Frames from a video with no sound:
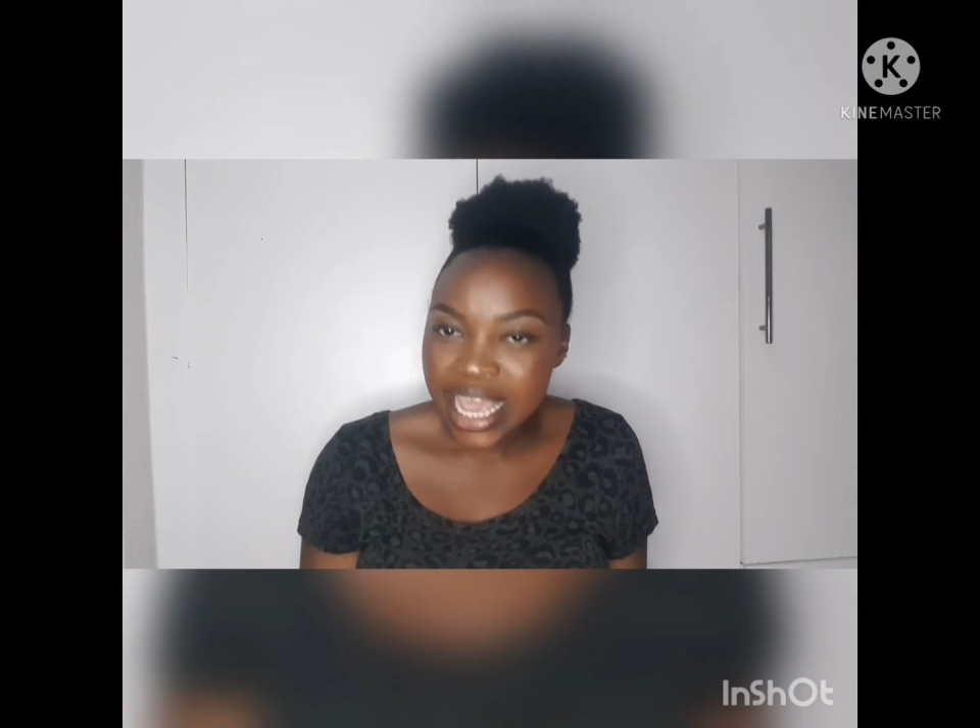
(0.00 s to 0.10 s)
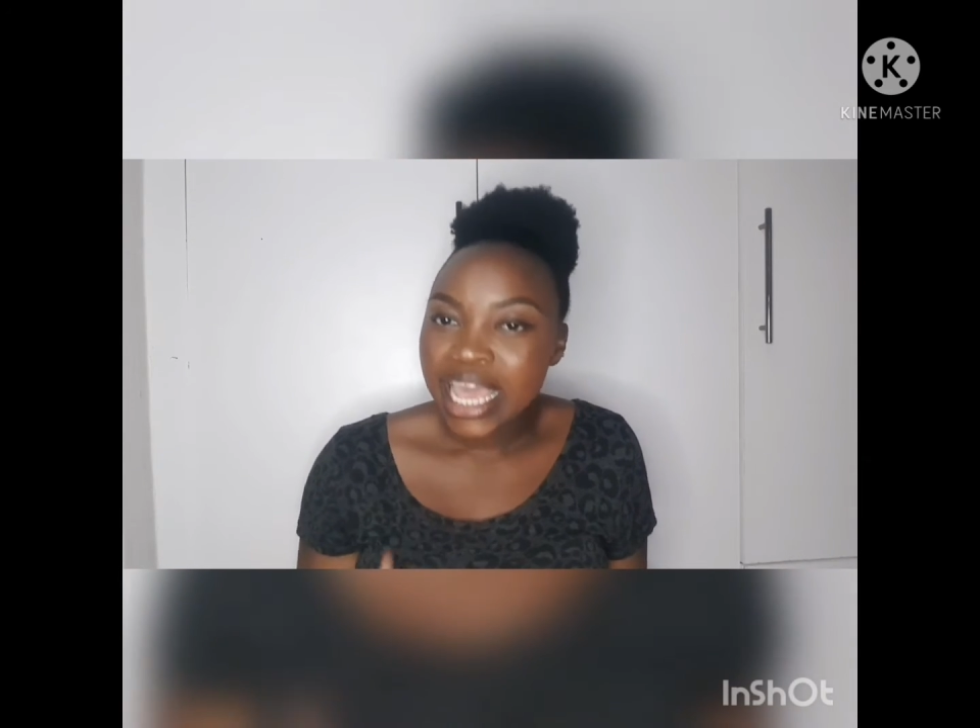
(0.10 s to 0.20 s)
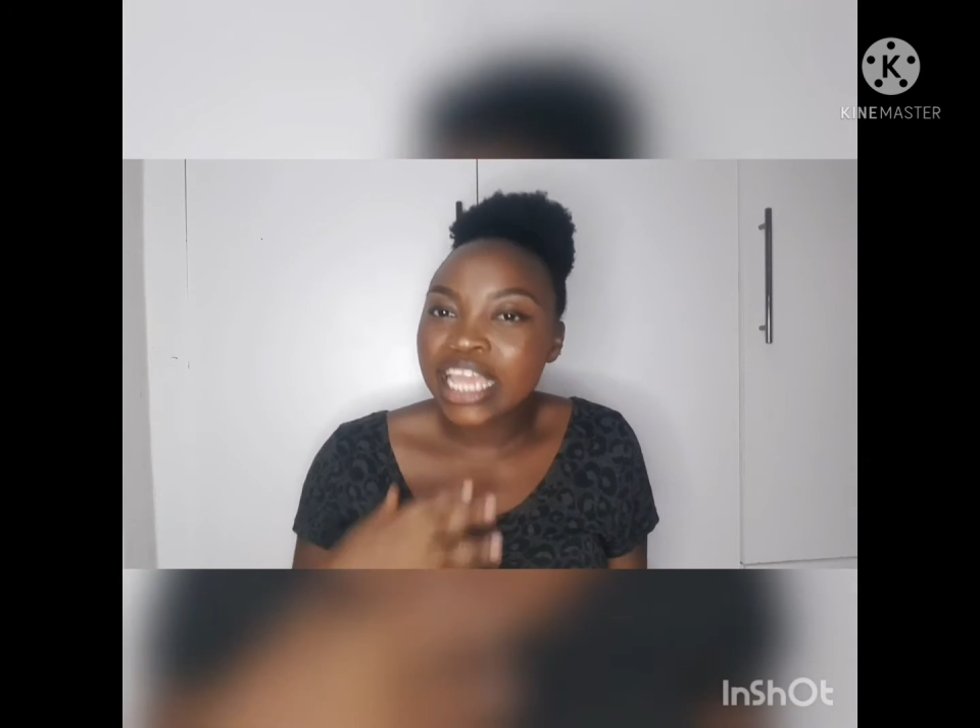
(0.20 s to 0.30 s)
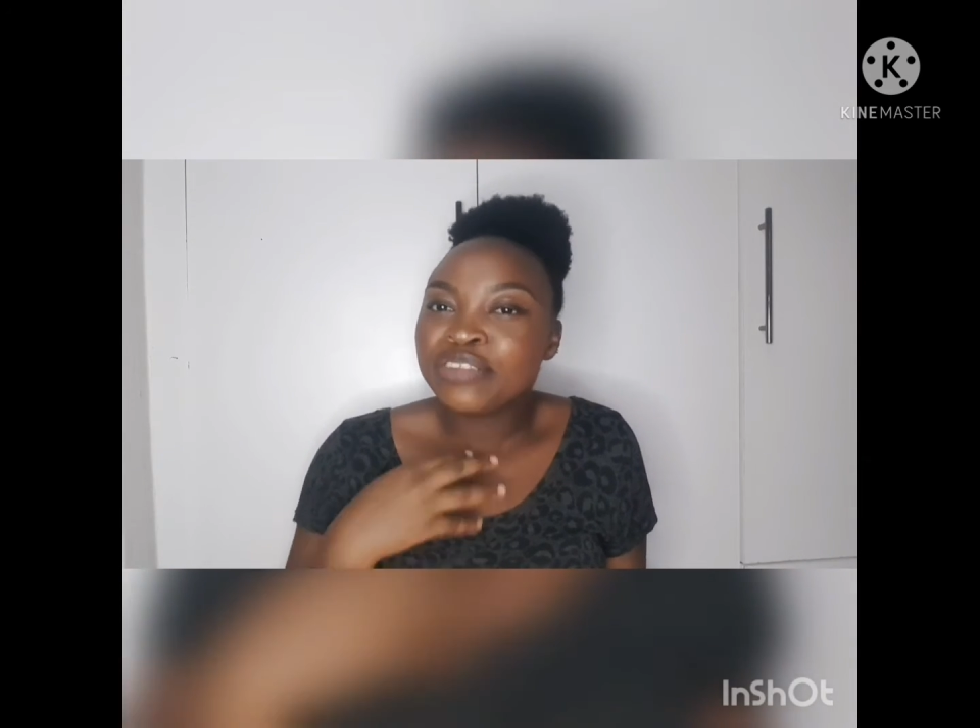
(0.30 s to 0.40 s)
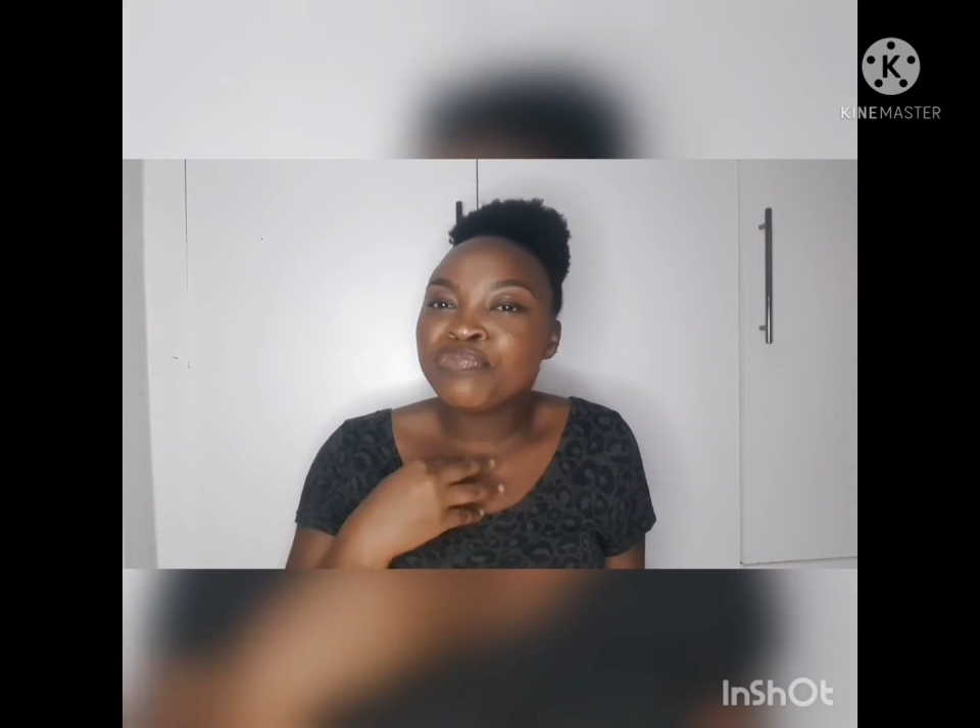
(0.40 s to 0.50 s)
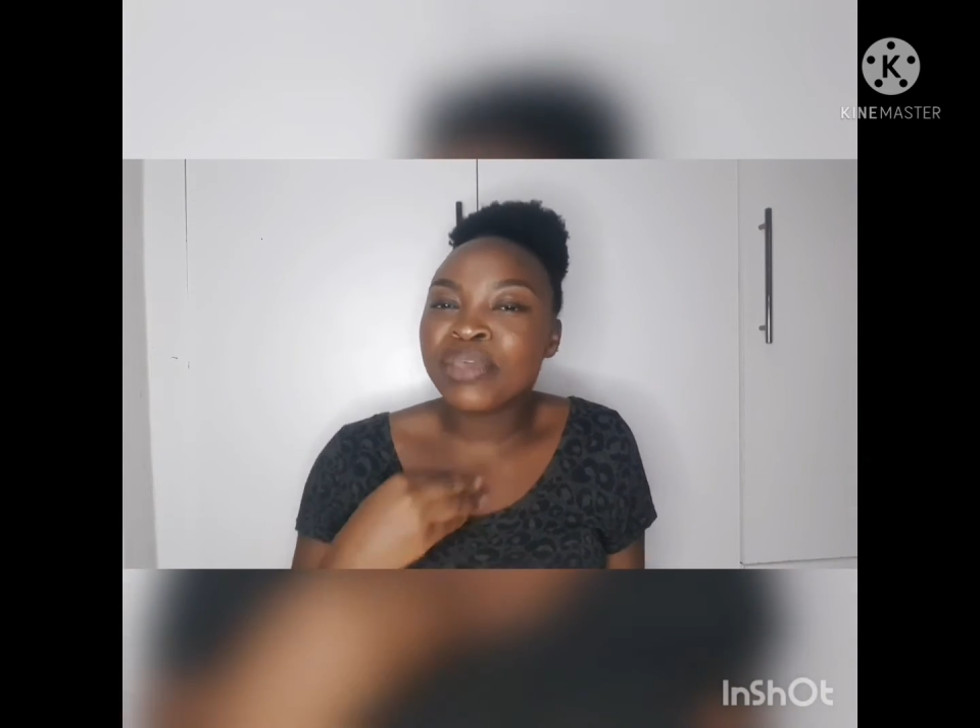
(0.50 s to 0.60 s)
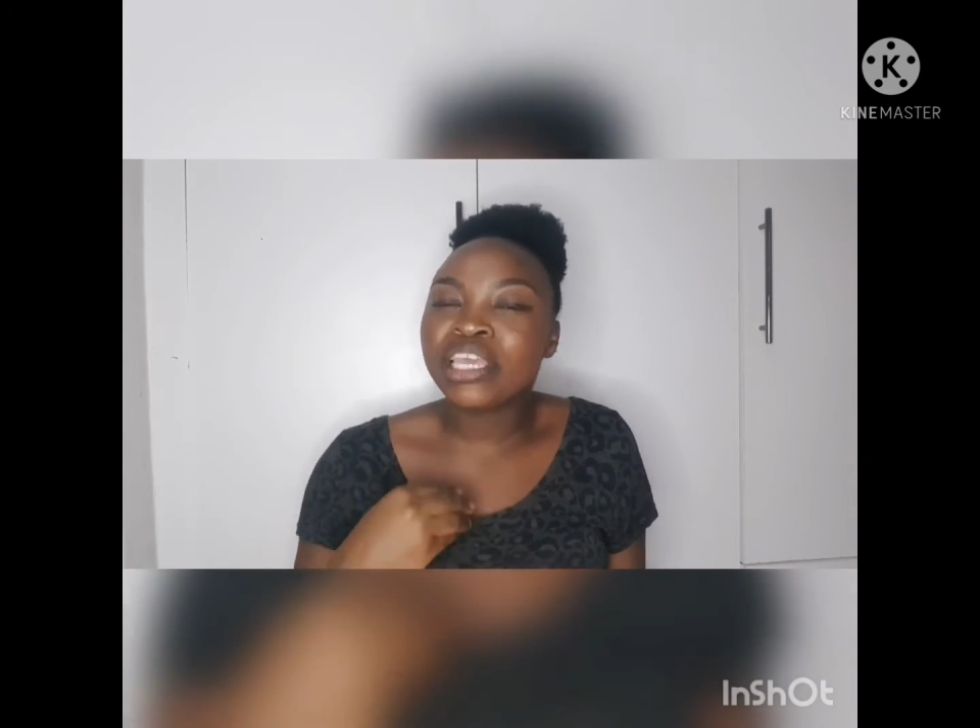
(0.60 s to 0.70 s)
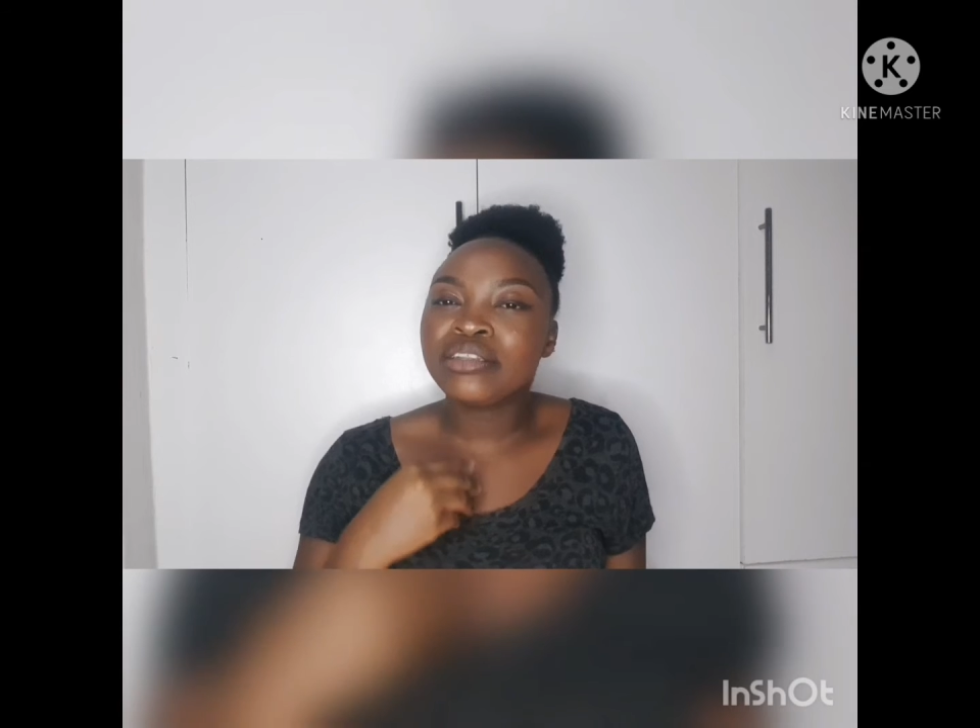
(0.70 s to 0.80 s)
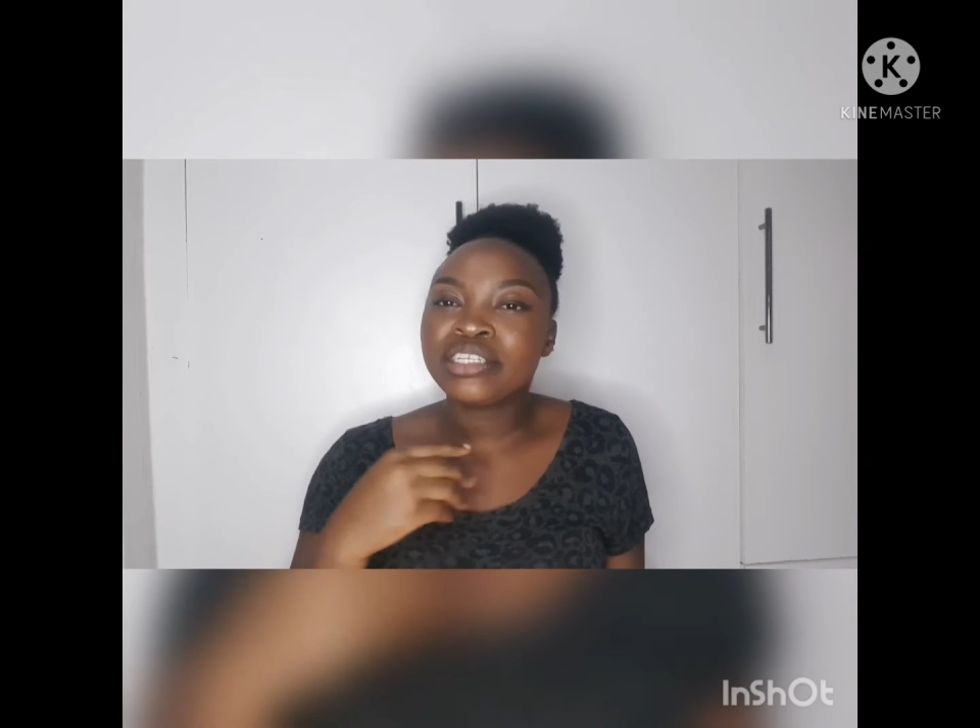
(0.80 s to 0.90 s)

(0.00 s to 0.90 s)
It